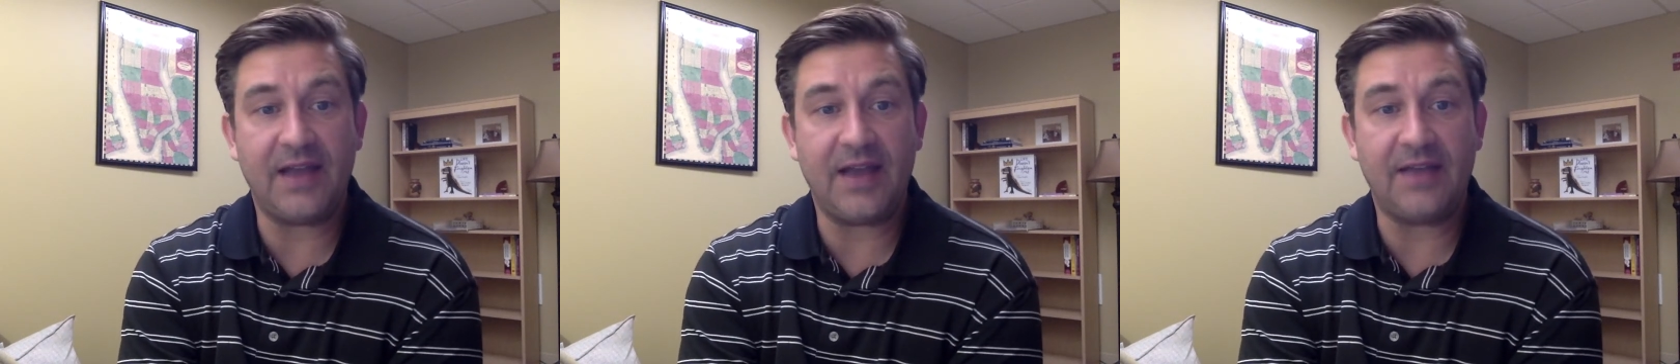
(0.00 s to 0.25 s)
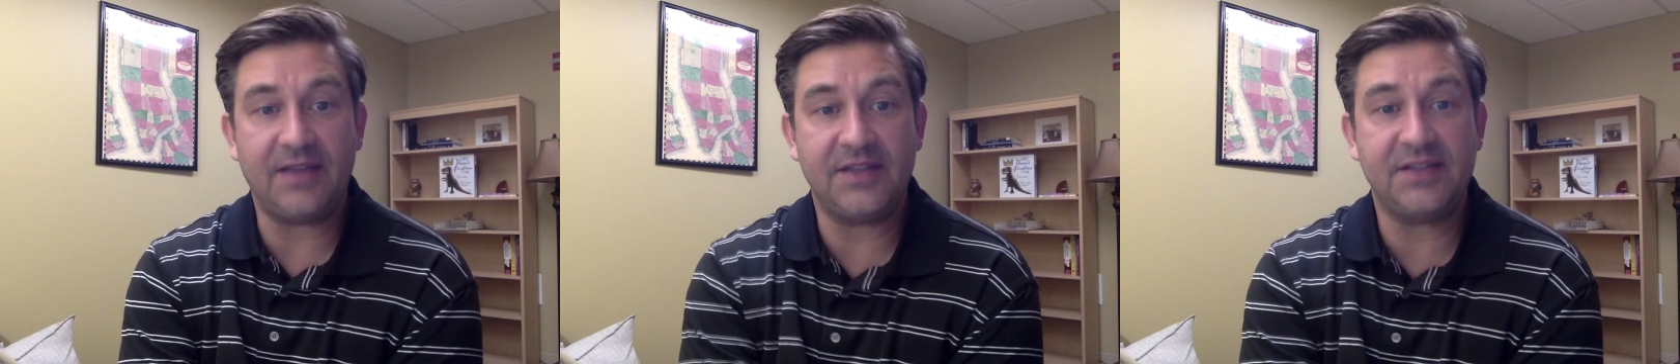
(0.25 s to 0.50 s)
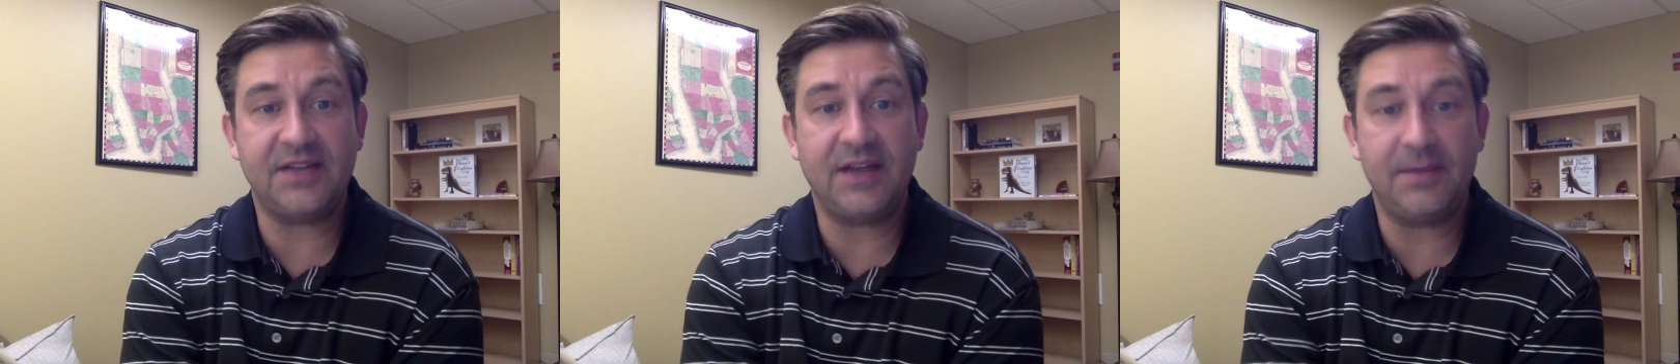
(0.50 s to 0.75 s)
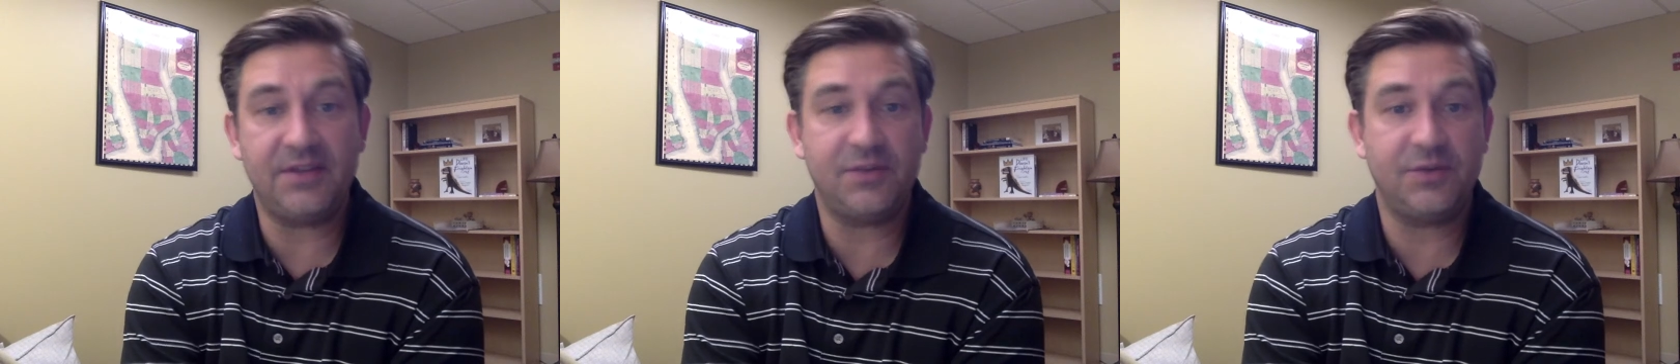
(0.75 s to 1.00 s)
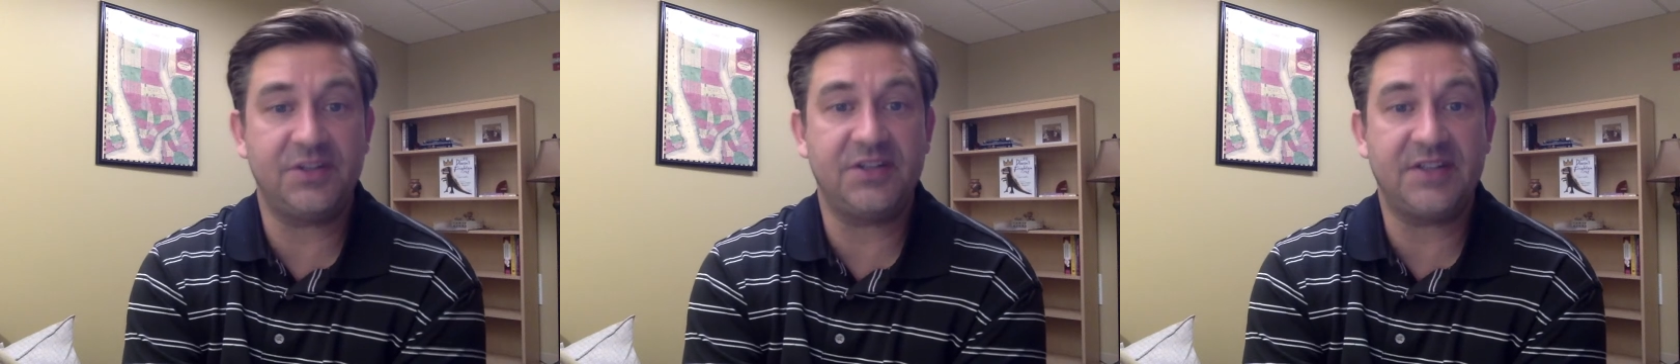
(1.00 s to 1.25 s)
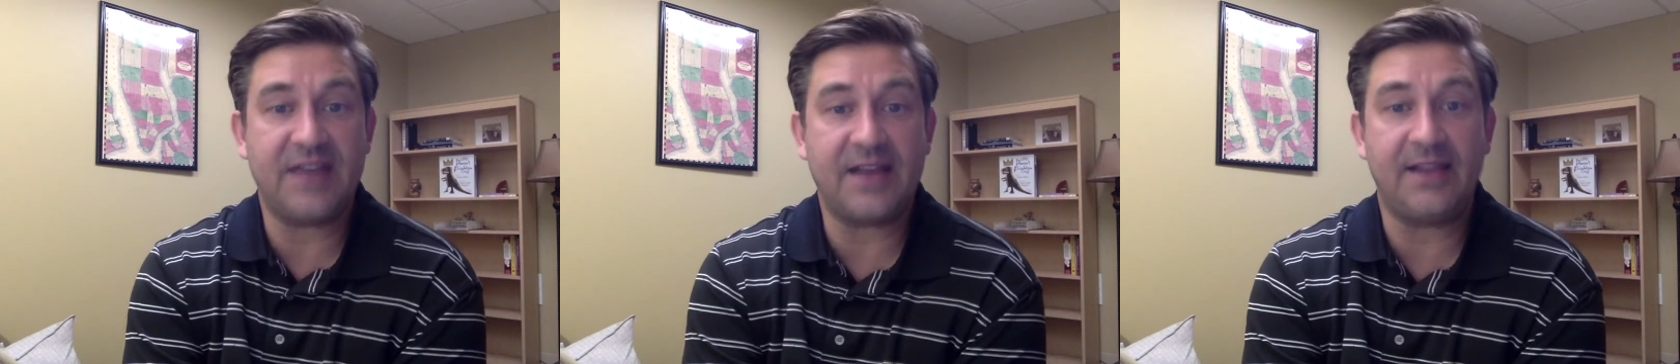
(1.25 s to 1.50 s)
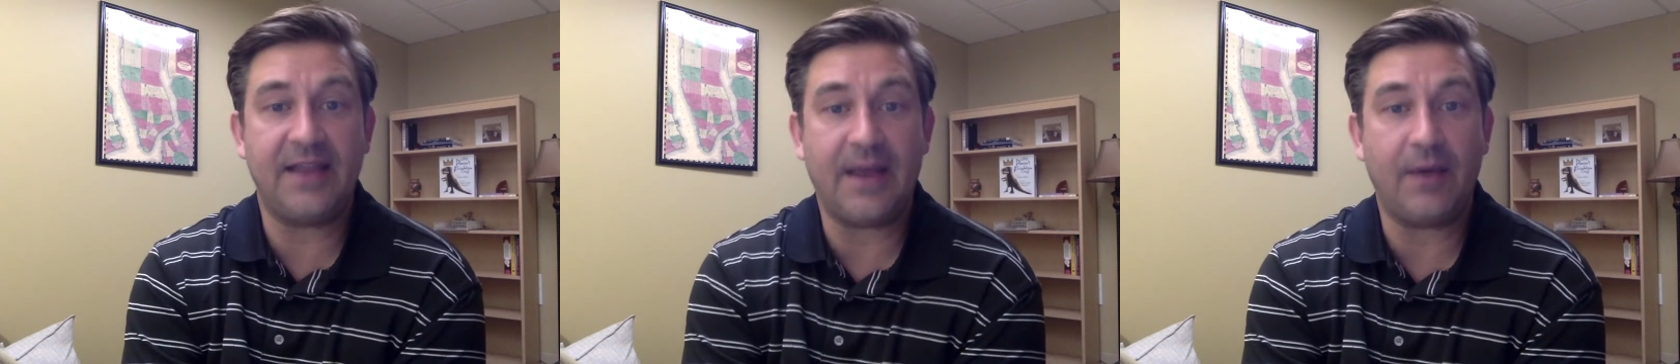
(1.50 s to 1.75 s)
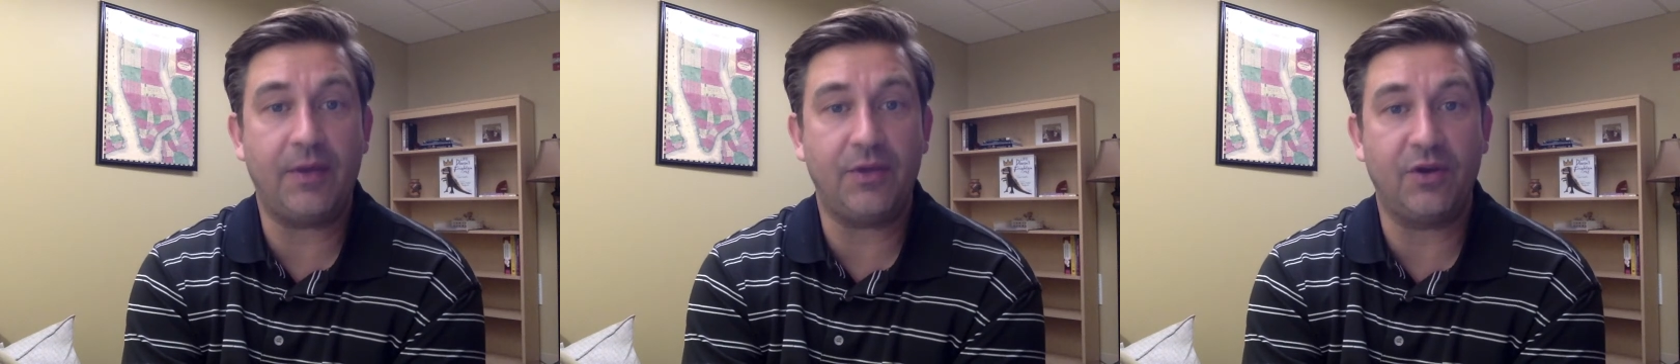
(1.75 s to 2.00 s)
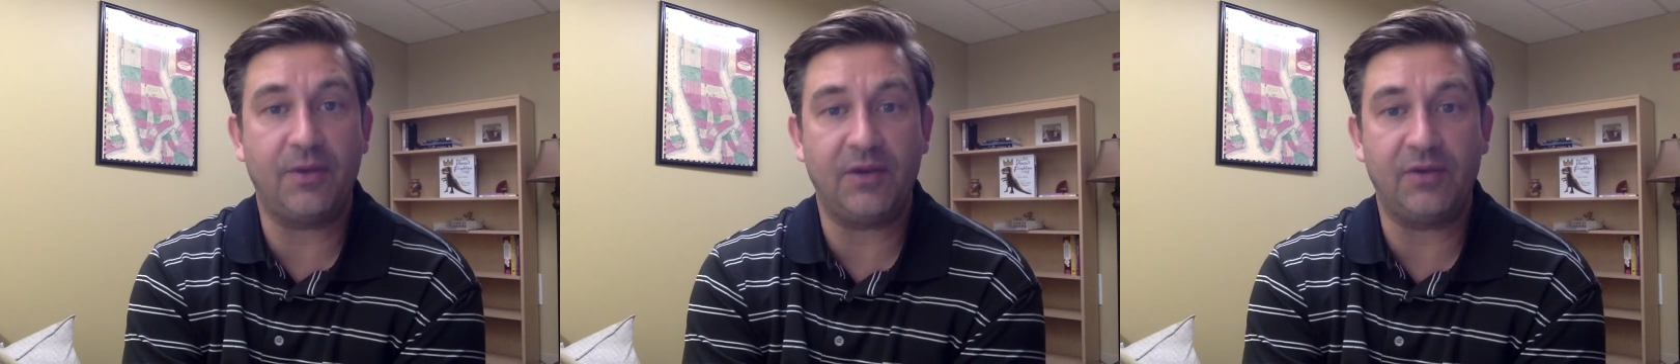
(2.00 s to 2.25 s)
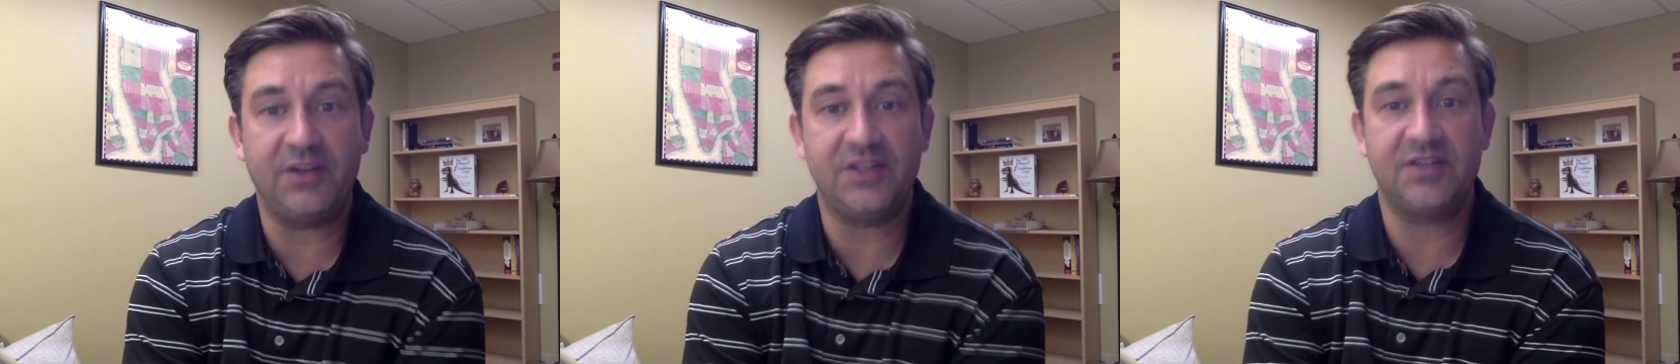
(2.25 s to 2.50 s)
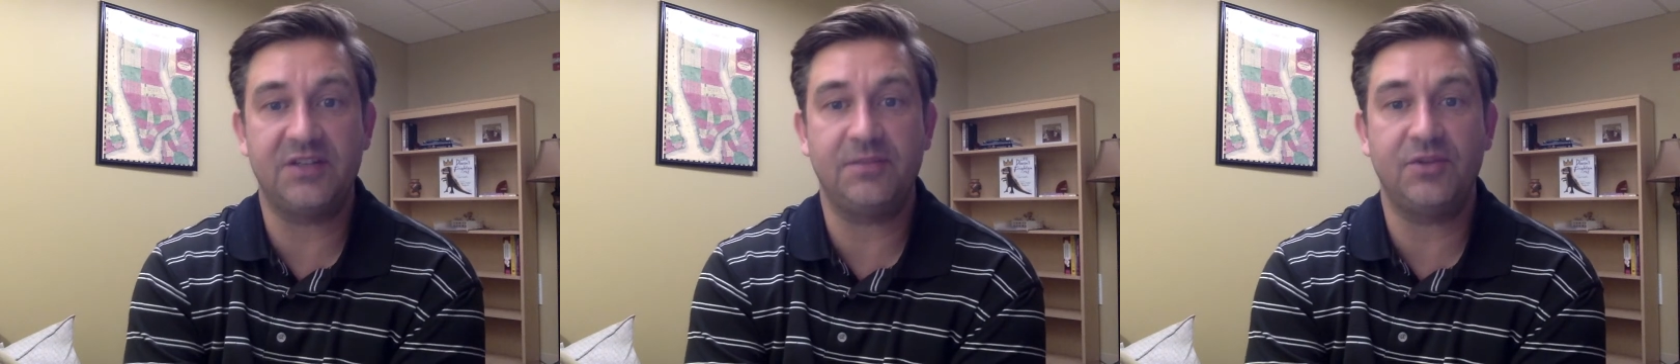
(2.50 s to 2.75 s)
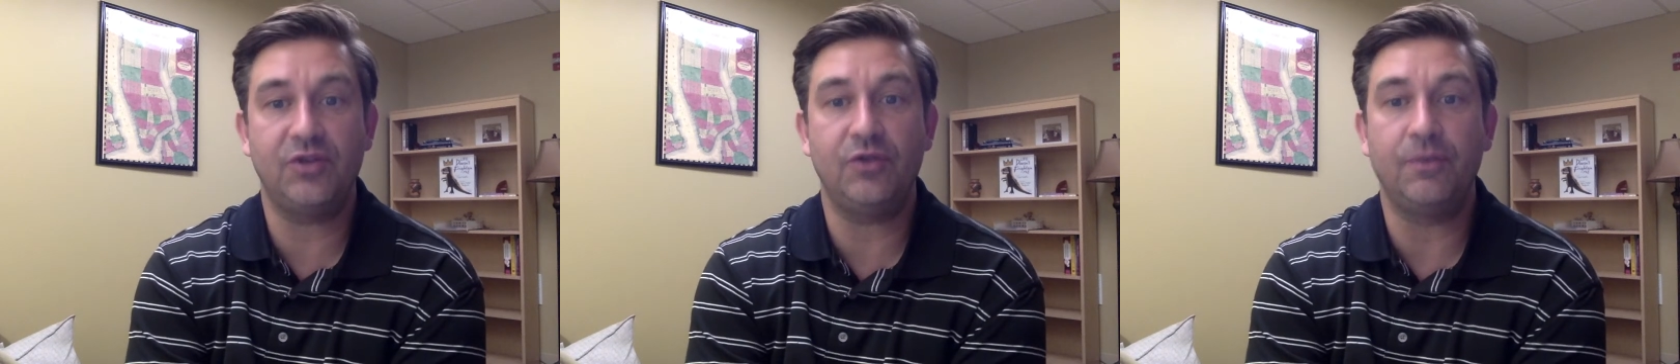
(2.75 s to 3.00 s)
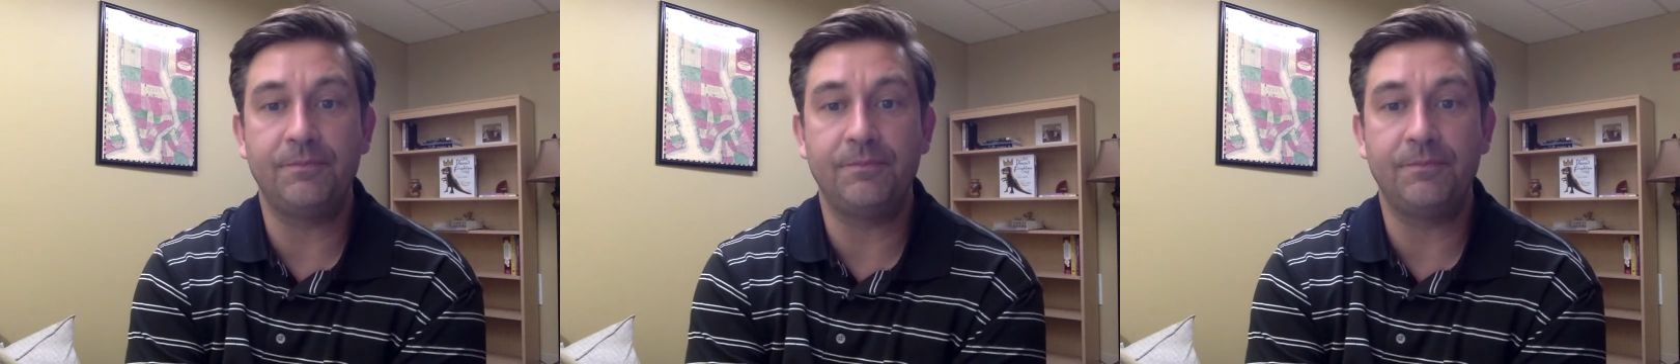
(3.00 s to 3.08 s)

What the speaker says: at this time this was exactly how I thought about racism too.